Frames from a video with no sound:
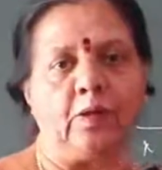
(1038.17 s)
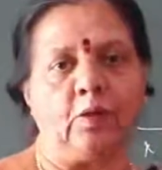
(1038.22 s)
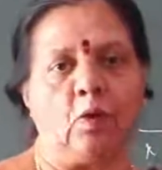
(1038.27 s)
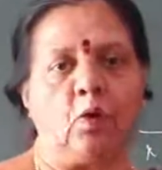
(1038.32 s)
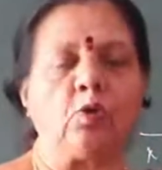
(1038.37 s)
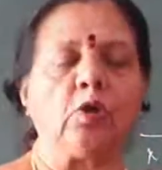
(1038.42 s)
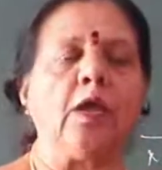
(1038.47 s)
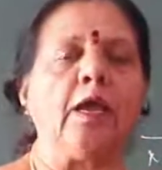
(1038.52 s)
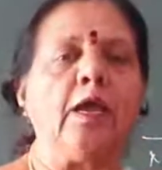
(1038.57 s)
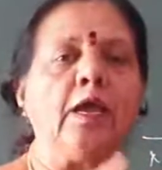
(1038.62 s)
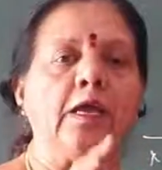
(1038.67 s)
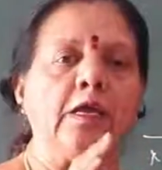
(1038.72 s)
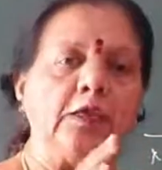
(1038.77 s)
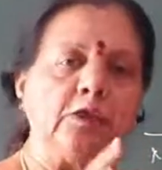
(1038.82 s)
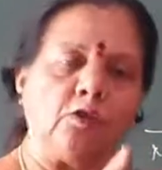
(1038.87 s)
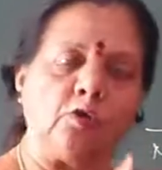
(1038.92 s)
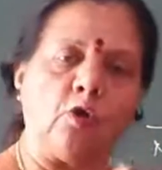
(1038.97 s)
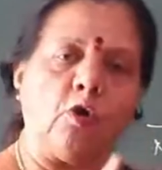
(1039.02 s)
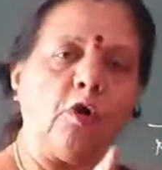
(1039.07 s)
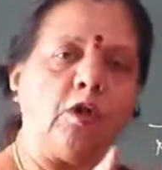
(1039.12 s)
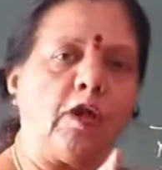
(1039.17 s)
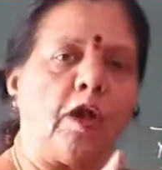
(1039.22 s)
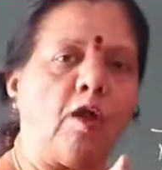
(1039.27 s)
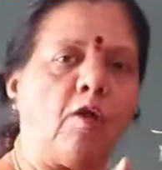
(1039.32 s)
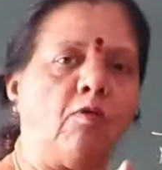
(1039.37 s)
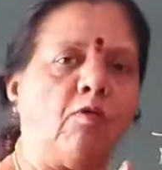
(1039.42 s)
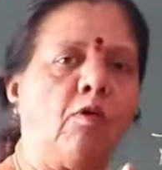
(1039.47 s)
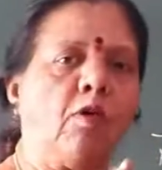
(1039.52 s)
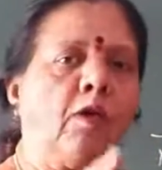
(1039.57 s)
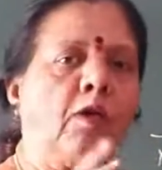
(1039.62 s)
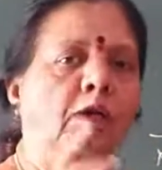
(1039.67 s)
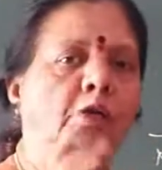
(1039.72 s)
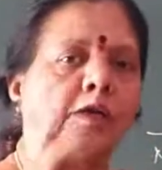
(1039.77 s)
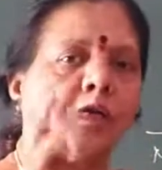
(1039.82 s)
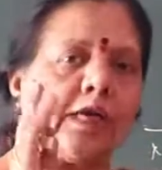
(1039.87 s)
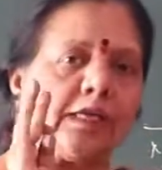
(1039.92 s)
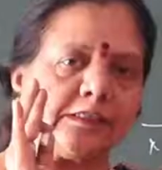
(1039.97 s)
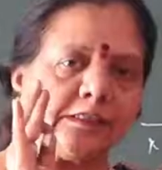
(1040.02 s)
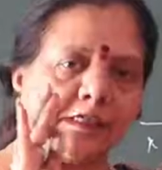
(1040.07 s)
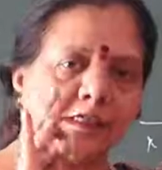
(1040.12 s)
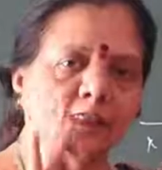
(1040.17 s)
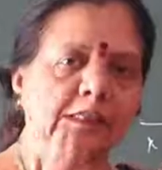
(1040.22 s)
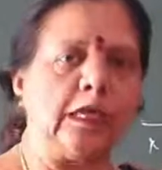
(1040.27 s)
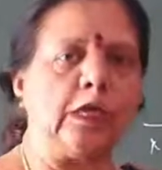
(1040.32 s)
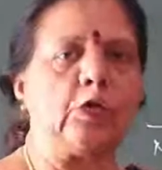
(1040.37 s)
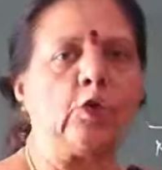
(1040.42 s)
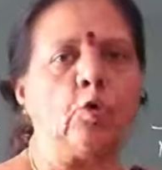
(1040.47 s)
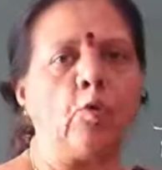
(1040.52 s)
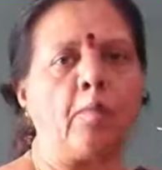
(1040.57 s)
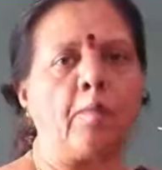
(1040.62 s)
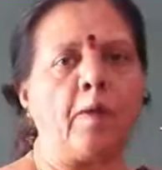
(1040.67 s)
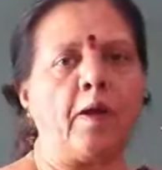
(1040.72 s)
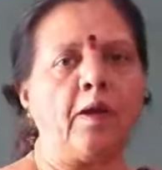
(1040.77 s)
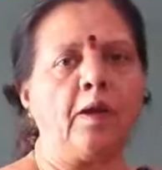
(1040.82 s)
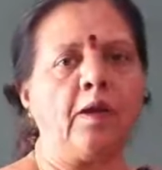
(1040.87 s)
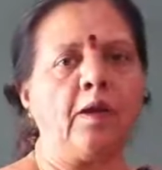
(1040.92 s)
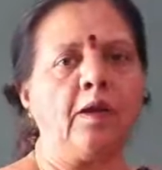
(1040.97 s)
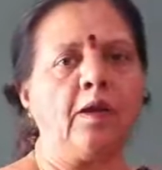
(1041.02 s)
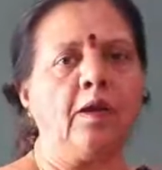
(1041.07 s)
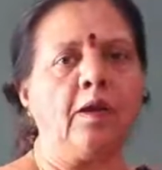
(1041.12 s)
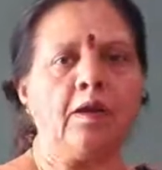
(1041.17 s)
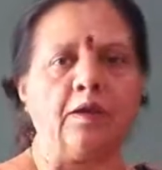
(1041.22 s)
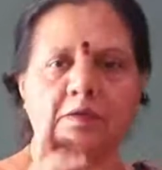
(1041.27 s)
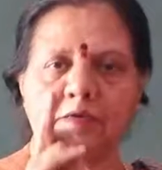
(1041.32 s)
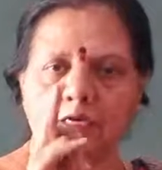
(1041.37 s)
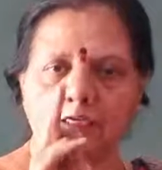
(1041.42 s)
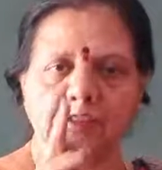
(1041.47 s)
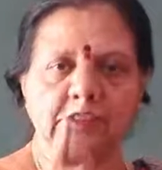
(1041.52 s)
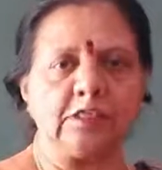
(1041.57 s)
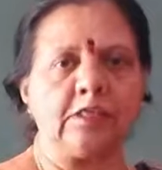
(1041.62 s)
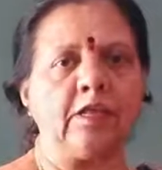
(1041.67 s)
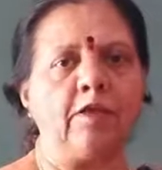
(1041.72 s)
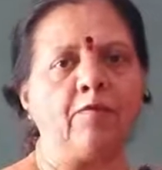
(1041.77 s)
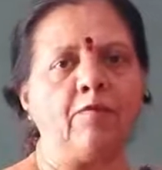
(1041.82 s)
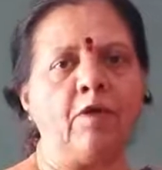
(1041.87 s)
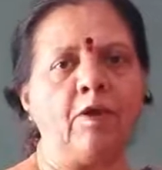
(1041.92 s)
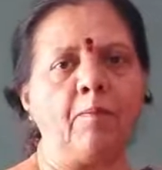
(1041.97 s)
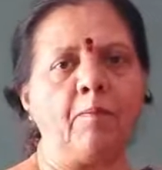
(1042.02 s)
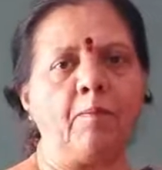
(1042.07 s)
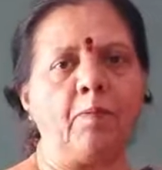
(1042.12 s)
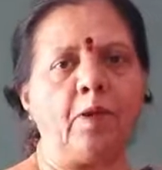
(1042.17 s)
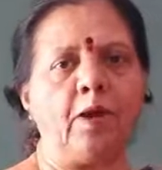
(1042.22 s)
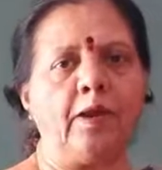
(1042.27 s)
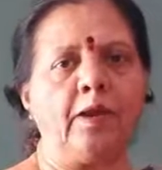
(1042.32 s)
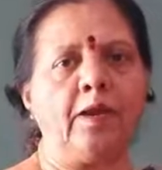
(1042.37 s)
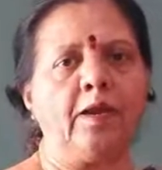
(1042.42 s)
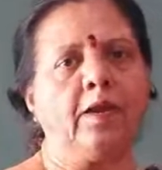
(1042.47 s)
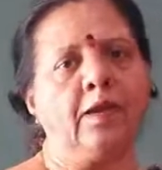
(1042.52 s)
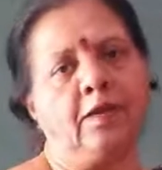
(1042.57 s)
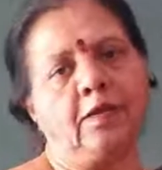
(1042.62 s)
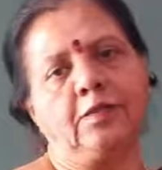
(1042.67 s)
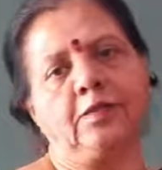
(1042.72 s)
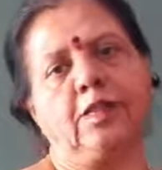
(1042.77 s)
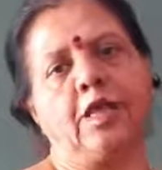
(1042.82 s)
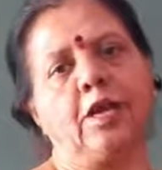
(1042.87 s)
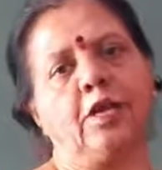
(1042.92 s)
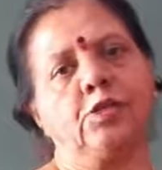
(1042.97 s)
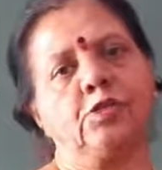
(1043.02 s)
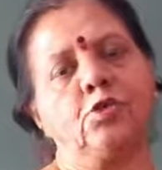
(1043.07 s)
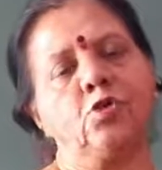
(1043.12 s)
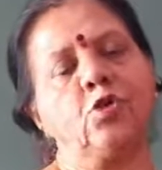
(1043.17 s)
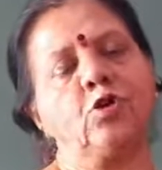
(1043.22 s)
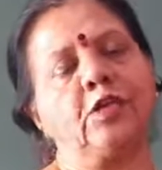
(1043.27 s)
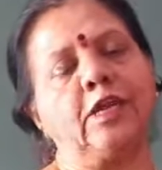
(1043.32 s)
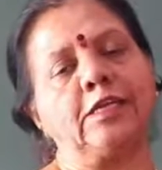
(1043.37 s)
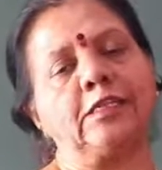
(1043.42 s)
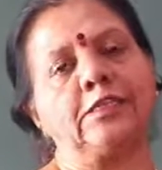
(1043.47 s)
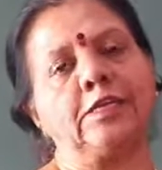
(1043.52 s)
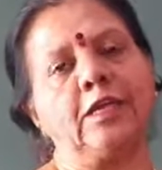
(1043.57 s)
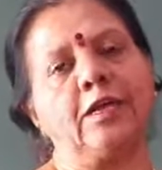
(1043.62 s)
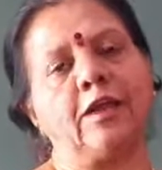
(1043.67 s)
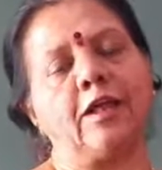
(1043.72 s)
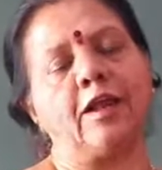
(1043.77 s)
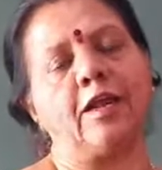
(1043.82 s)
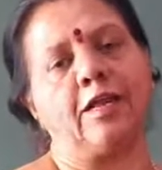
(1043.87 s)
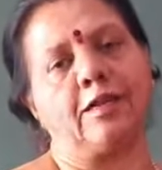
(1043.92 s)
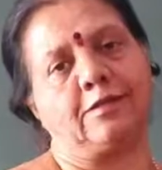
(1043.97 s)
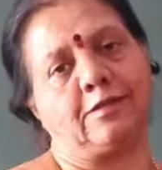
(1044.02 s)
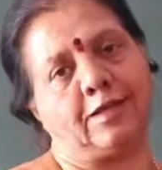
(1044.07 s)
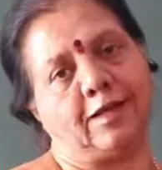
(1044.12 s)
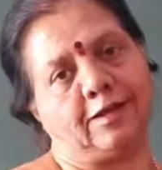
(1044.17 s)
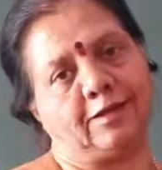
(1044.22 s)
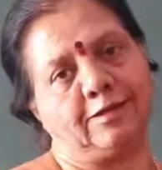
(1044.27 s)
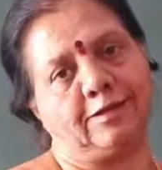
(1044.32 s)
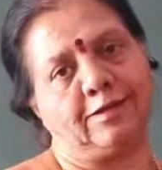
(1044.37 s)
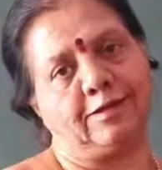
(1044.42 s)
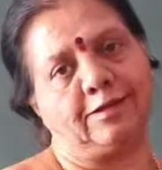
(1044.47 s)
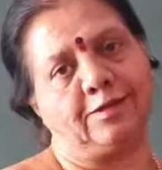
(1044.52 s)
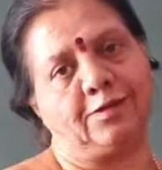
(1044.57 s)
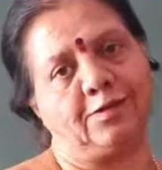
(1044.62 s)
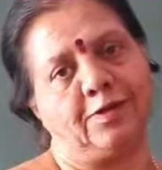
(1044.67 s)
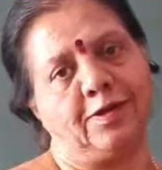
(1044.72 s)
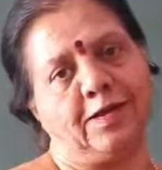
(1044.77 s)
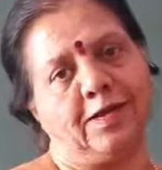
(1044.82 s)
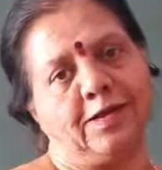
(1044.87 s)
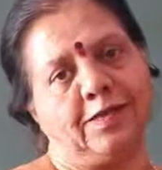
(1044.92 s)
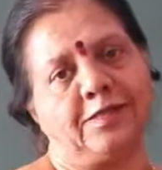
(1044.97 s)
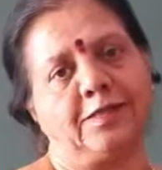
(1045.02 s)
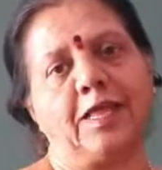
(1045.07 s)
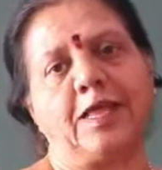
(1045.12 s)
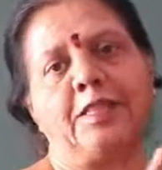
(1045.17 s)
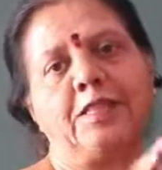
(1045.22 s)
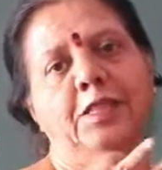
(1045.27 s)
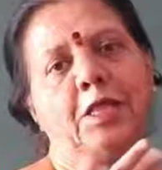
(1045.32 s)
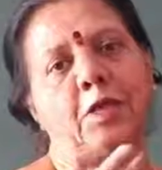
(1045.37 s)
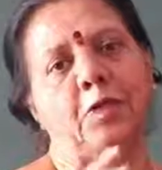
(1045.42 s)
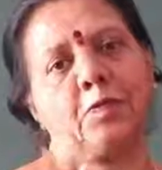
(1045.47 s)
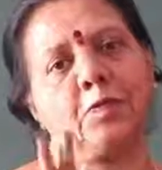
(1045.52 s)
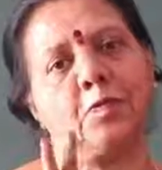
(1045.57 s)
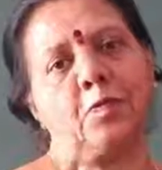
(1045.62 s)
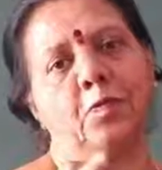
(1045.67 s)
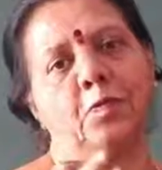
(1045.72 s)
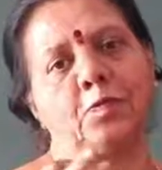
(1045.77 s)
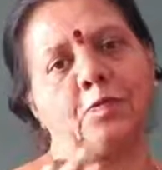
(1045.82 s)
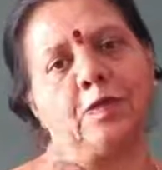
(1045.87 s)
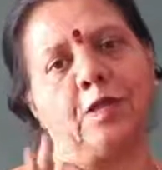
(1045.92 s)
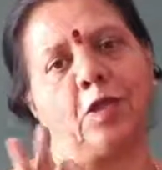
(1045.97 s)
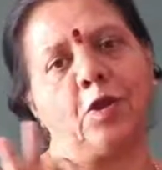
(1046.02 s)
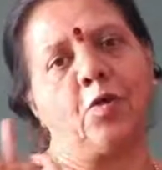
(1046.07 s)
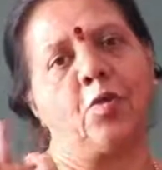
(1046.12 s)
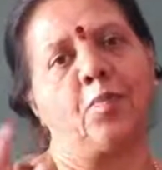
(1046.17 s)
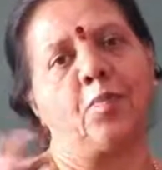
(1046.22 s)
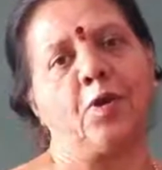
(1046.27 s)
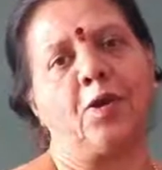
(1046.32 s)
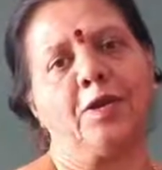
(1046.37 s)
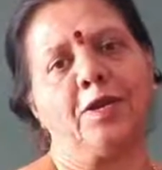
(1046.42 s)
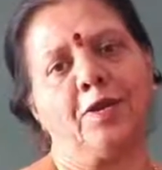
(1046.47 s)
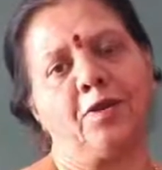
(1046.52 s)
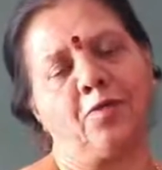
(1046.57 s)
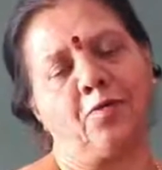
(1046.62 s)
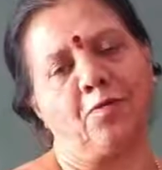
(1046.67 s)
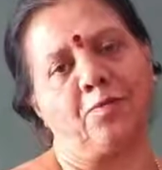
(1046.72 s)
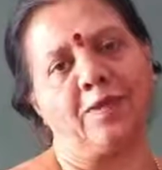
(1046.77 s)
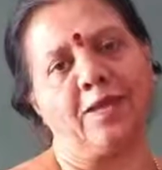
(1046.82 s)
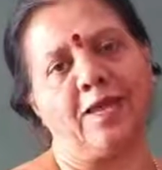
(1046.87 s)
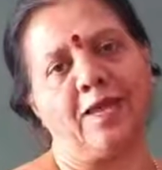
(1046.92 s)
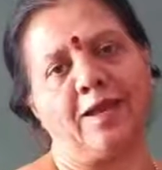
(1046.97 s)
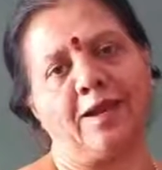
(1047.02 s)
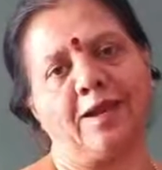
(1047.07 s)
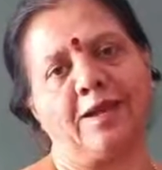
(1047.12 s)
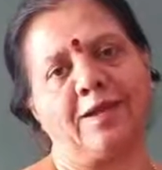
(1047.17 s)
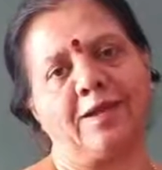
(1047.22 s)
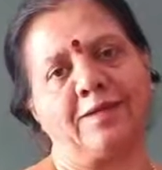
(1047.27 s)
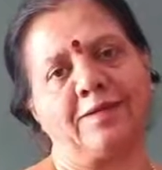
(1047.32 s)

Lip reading: Okay, so now touches a 2 point, touches a 1 point, there is no touch at all x-axis. Then there is no zero polynomial.